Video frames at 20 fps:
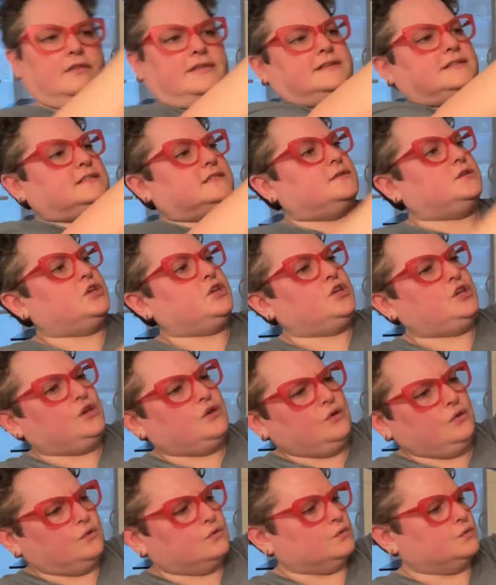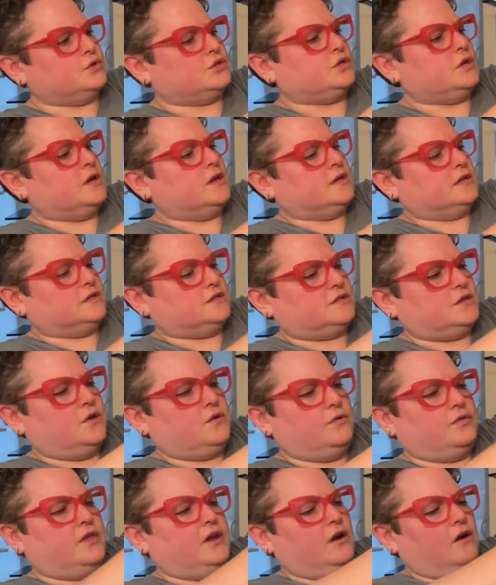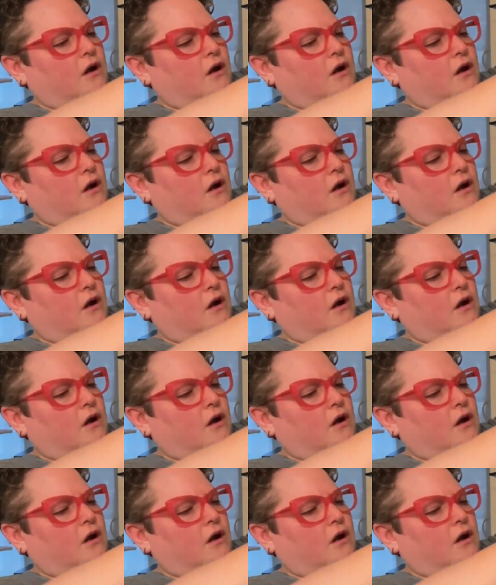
this is huge. So there